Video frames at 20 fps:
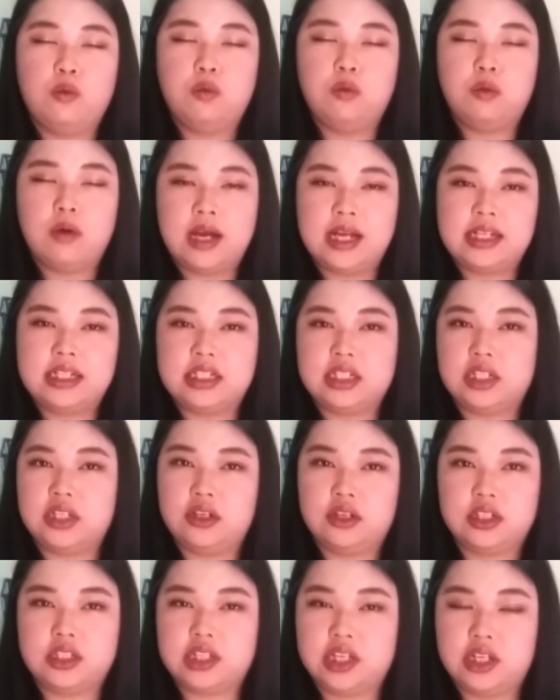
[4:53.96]
what
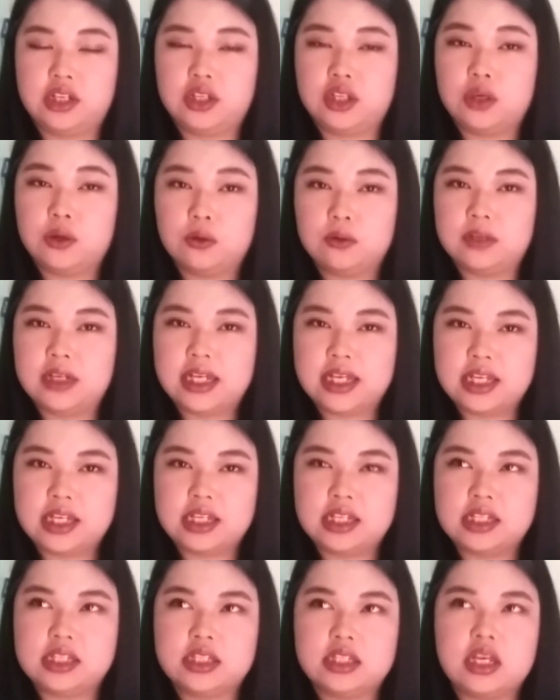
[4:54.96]
your skin tone
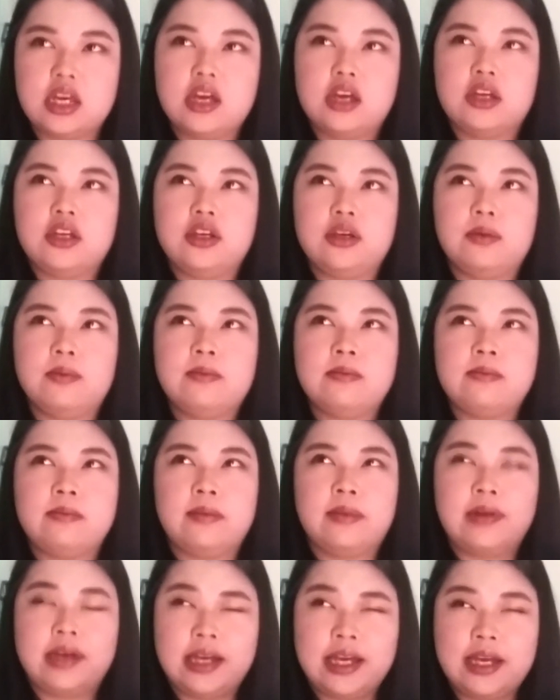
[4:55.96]
is, you
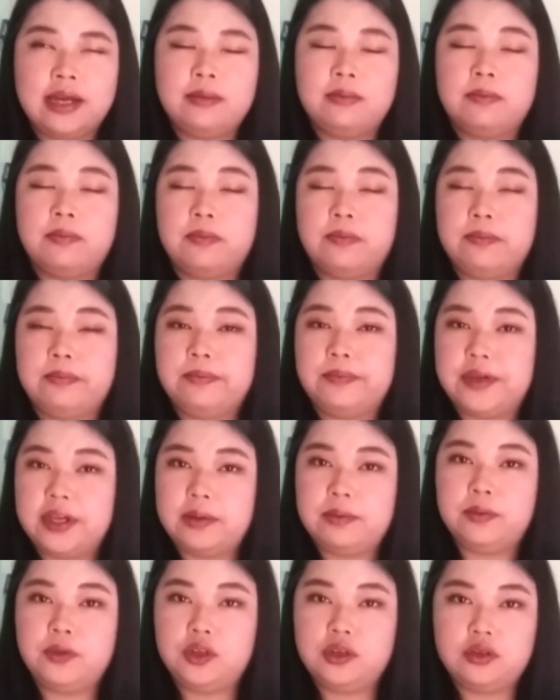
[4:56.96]
might be
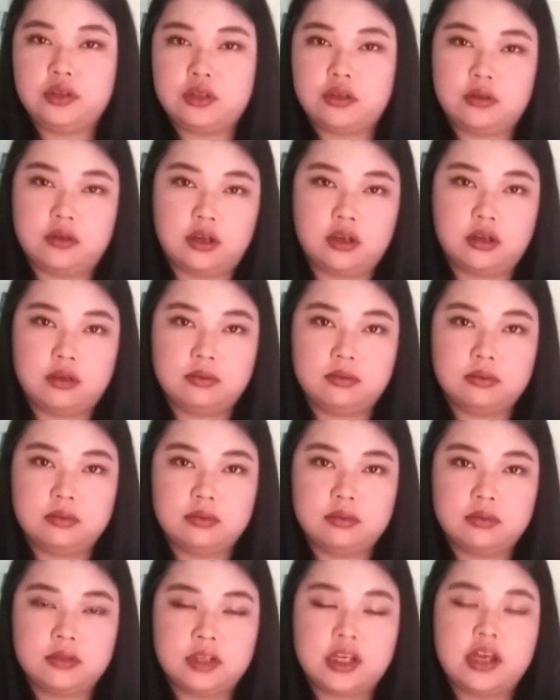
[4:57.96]
neutral.
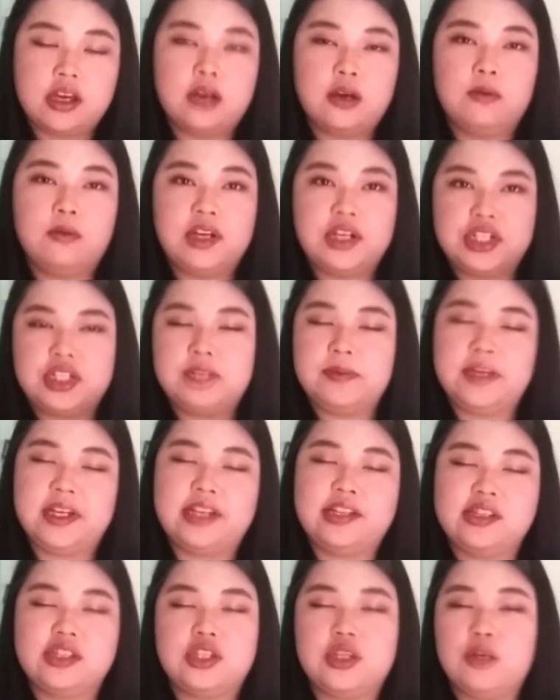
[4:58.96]
which
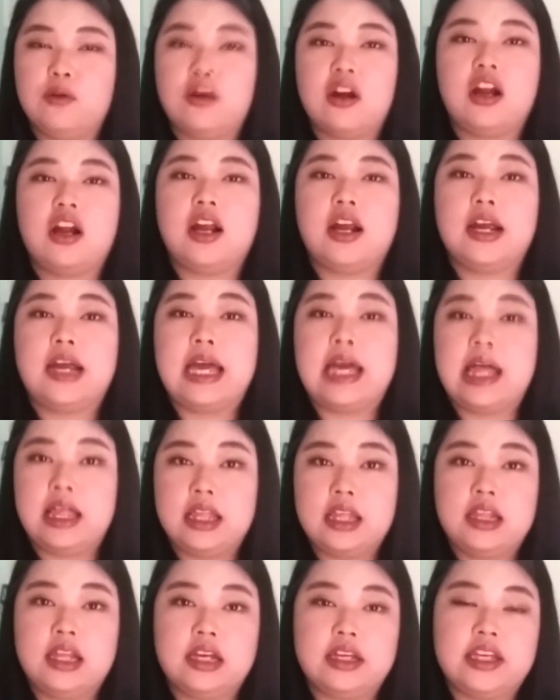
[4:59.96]
means you are
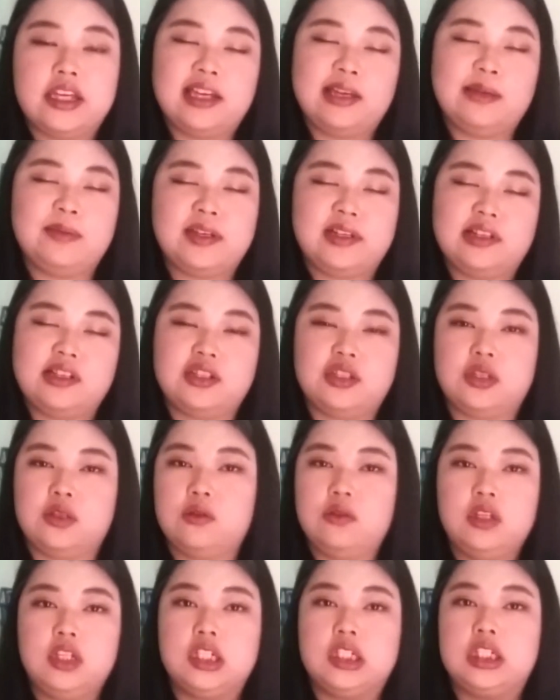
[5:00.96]
hella lucky because
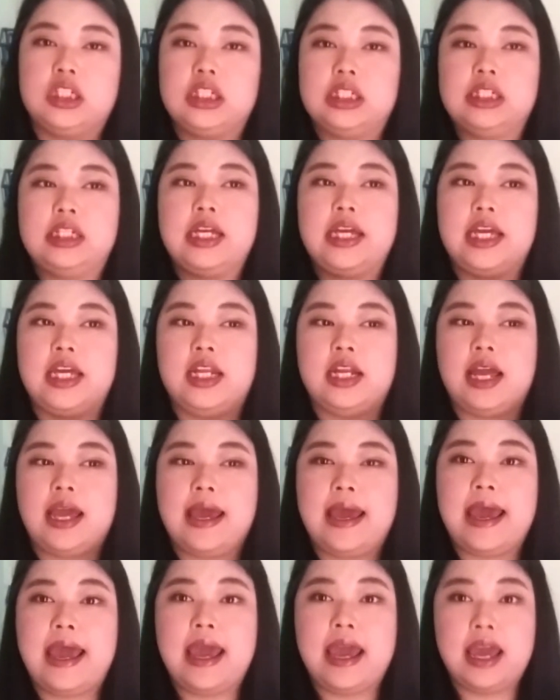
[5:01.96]
you'll look good in
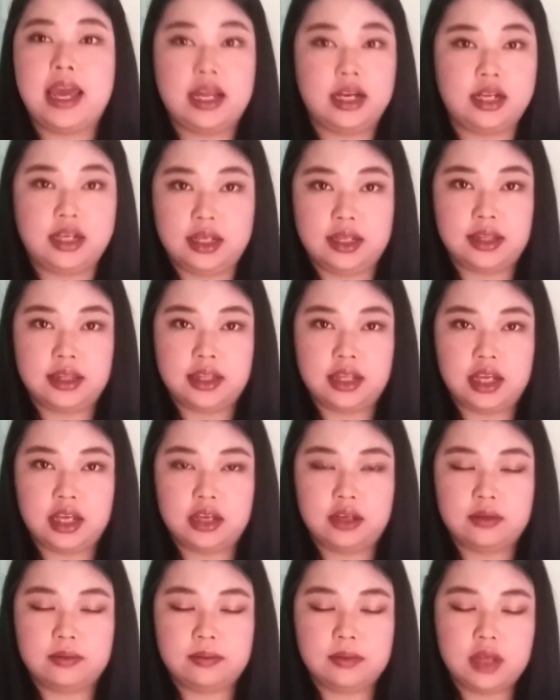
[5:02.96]

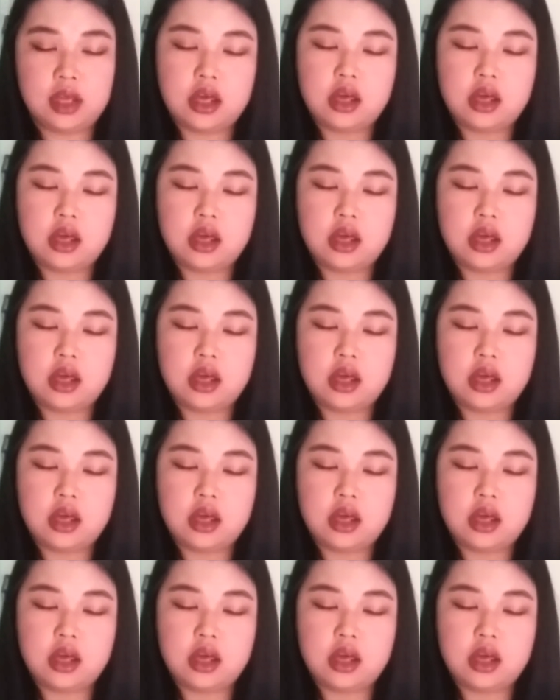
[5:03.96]
anything.